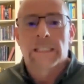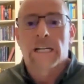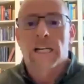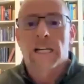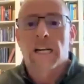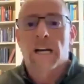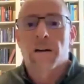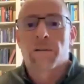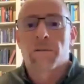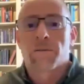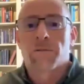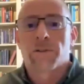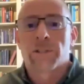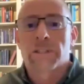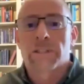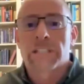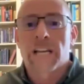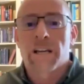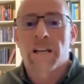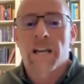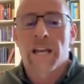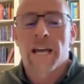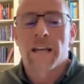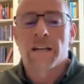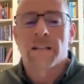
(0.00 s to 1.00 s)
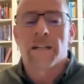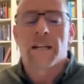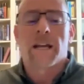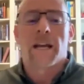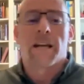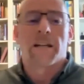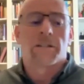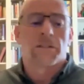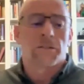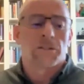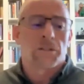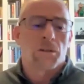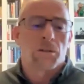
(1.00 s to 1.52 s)
Uh, for example, and,
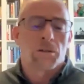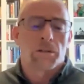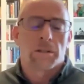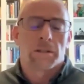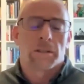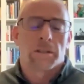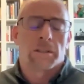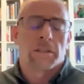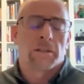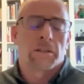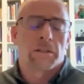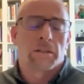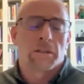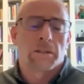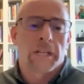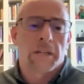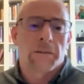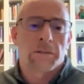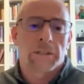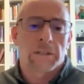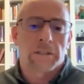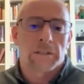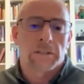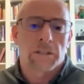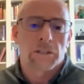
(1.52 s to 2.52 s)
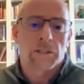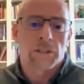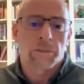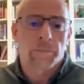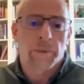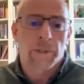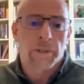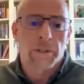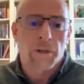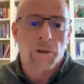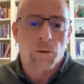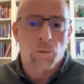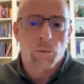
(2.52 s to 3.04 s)
and so the language is the
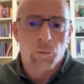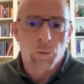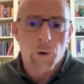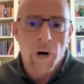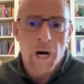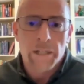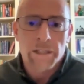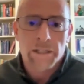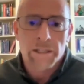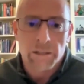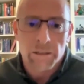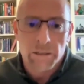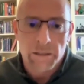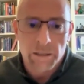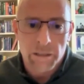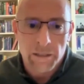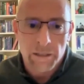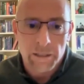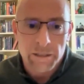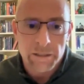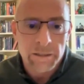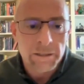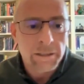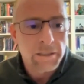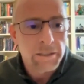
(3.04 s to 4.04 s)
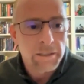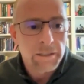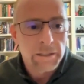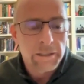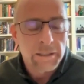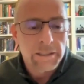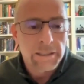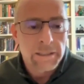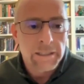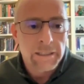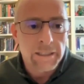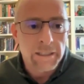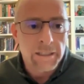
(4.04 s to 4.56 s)
Spirit rushed on
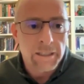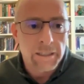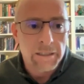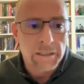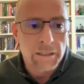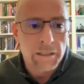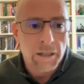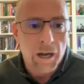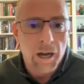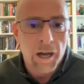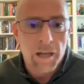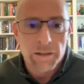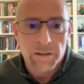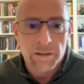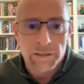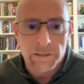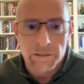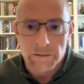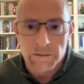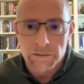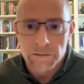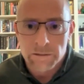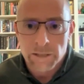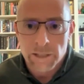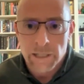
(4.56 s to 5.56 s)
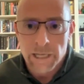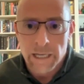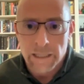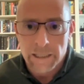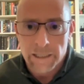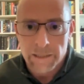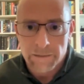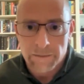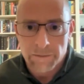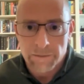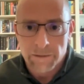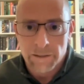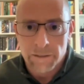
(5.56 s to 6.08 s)
uh, Othniel, that
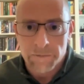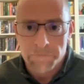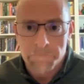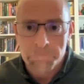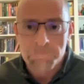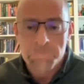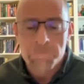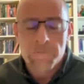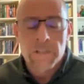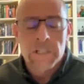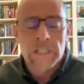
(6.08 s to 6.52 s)
kind of thing.